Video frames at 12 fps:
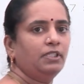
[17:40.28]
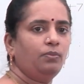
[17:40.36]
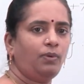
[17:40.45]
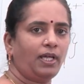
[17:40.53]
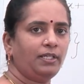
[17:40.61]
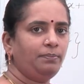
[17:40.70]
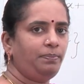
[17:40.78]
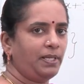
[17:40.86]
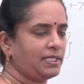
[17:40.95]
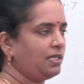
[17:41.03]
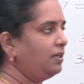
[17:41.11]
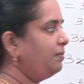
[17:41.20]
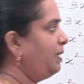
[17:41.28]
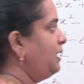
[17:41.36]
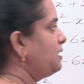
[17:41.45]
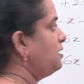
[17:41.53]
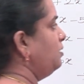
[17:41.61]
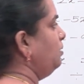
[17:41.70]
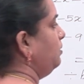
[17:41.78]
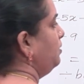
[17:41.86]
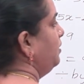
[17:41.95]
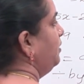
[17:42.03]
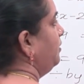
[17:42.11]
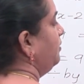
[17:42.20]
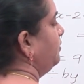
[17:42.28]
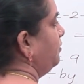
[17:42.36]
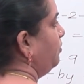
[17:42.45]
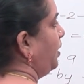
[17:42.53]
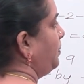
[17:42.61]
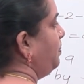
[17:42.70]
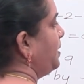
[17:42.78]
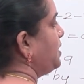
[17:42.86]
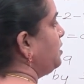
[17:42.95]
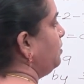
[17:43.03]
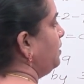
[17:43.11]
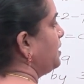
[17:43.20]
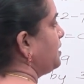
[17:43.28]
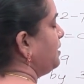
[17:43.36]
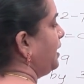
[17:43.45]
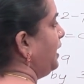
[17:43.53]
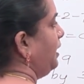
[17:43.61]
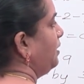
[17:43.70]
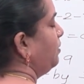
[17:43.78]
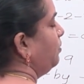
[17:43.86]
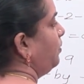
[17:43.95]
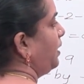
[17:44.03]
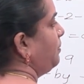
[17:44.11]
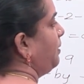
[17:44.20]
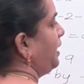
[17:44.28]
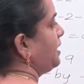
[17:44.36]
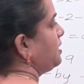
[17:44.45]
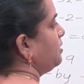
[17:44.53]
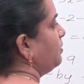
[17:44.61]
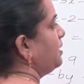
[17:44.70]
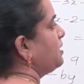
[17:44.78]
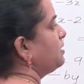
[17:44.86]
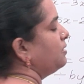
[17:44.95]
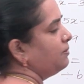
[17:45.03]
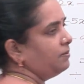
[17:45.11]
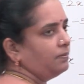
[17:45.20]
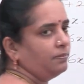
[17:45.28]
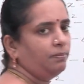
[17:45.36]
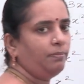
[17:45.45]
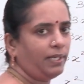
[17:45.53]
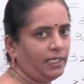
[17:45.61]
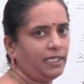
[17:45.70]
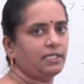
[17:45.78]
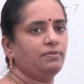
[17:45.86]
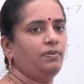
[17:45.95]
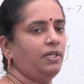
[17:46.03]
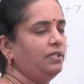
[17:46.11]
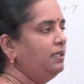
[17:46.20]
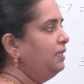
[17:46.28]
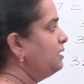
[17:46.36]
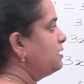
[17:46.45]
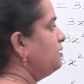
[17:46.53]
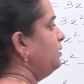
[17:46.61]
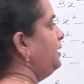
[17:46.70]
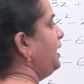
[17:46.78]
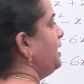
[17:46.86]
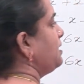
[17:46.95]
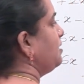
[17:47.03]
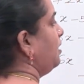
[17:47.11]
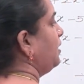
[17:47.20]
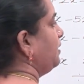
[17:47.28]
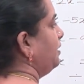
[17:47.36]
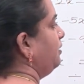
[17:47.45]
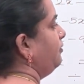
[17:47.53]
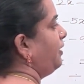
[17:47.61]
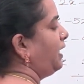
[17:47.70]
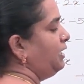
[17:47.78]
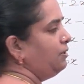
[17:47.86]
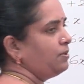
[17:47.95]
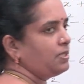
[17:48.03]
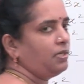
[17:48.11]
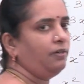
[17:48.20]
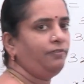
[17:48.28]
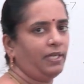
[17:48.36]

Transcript: 1 plus or minus 2, 1 plus 2 is 3, 1 minus 2 is minus 1. So, these are the values of